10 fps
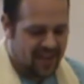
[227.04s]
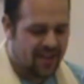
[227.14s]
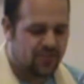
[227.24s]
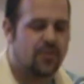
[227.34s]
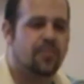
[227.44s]

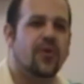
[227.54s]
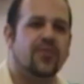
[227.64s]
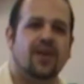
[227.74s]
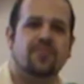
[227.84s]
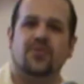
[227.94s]
as we
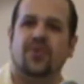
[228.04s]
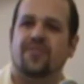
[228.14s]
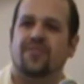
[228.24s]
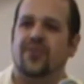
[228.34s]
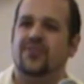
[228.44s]
pulled up to
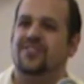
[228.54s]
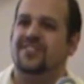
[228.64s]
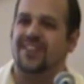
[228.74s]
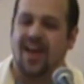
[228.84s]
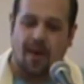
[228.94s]
our
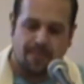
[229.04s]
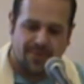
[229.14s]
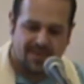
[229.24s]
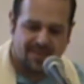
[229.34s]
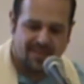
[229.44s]
first stop,
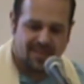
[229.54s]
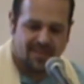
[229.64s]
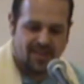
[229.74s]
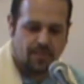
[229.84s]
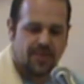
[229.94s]

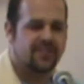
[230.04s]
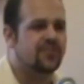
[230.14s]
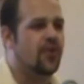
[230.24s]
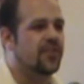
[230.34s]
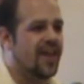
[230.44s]
a place
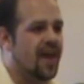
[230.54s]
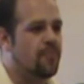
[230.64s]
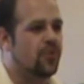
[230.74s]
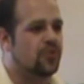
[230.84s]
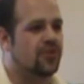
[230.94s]
called
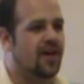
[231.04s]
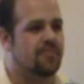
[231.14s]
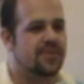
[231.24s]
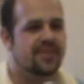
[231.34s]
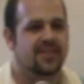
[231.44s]
Apple
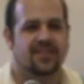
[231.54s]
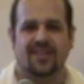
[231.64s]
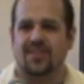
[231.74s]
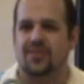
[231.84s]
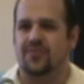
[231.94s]
Shop,
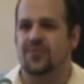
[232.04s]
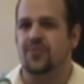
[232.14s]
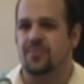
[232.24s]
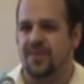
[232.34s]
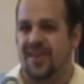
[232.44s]
not the
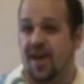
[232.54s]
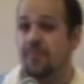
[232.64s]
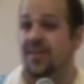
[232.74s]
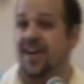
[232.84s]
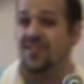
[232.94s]
fruit, but
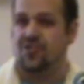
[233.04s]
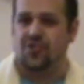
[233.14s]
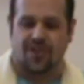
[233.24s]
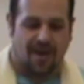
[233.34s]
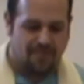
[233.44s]
Appalachia
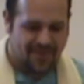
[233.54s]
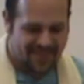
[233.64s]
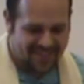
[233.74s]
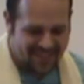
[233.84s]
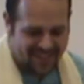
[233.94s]
Shop.
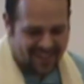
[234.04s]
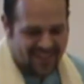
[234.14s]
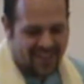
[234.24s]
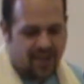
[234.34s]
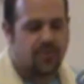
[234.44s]

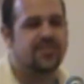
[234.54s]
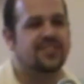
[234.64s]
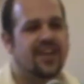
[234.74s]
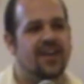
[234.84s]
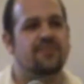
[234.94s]
It
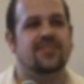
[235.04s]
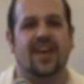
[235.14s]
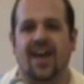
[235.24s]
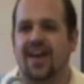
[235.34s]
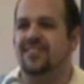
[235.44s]
was time to
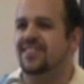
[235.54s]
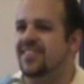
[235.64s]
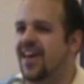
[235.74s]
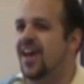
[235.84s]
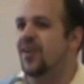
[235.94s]
ask
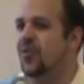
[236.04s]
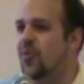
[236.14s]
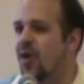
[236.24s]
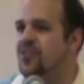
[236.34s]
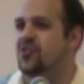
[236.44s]
that
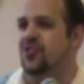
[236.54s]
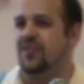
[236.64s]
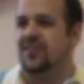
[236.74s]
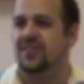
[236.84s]
question.